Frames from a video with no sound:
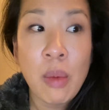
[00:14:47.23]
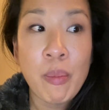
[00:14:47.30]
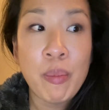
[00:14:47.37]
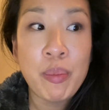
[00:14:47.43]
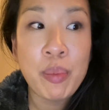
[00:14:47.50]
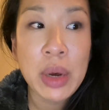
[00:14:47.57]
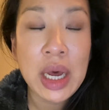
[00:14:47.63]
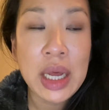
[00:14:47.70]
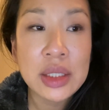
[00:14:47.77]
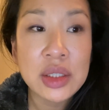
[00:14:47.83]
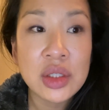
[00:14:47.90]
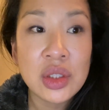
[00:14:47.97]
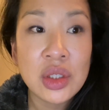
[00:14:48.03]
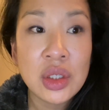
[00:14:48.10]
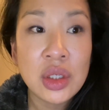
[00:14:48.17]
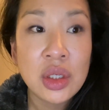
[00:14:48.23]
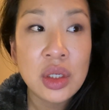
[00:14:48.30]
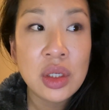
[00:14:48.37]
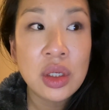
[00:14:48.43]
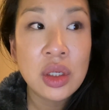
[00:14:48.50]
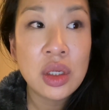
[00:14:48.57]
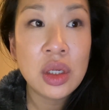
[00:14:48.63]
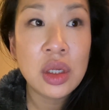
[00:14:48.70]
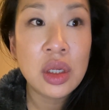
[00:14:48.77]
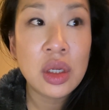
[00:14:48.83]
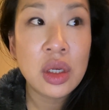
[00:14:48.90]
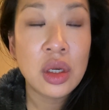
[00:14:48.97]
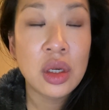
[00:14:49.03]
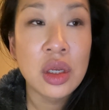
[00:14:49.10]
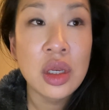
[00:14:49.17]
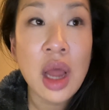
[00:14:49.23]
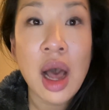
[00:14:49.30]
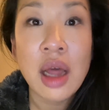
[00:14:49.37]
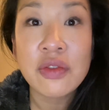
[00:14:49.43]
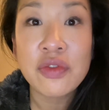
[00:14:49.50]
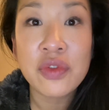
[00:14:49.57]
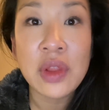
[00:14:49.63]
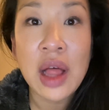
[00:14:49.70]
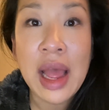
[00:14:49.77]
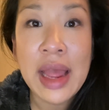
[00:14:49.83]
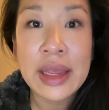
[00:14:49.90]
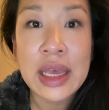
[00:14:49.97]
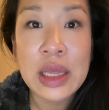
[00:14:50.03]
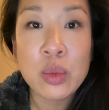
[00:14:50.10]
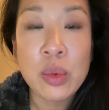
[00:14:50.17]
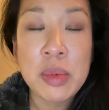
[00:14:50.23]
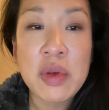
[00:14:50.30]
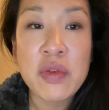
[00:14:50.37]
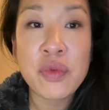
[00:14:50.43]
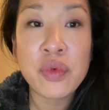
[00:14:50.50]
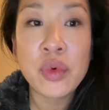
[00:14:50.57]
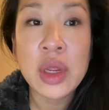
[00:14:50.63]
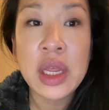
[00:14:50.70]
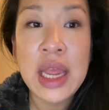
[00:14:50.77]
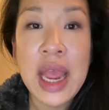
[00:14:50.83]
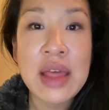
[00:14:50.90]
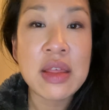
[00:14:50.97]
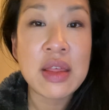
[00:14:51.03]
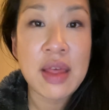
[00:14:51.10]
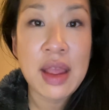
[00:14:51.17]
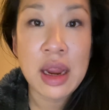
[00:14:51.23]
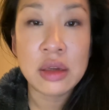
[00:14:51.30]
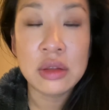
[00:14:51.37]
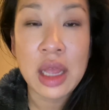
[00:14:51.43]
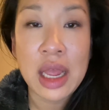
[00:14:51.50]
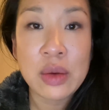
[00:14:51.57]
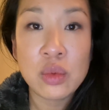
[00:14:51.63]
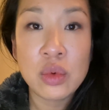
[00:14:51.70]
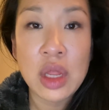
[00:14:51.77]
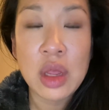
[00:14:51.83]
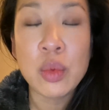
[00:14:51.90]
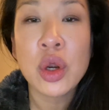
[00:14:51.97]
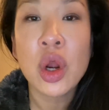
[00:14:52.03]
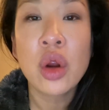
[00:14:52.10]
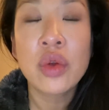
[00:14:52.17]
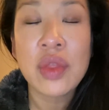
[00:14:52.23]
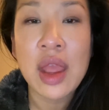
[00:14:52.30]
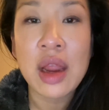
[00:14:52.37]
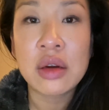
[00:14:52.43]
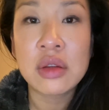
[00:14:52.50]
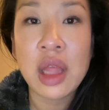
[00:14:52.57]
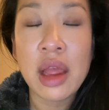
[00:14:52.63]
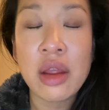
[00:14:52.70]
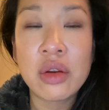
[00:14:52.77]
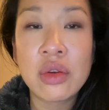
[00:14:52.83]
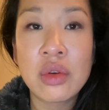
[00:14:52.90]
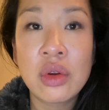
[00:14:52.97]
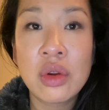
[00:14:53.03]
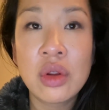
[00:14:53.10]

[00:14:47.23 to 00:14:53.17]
but not flying it would be free, and then it would hurt the airline.